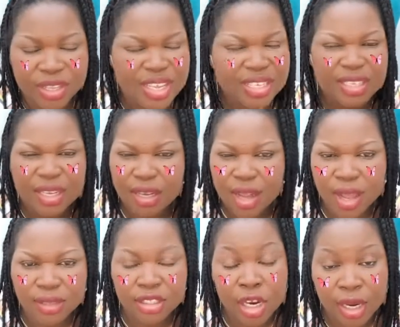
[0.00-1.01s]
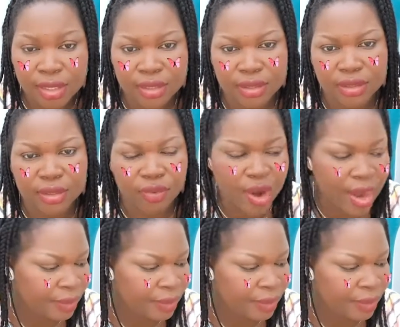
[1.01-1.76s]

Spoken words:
There's a lot, tons. All right,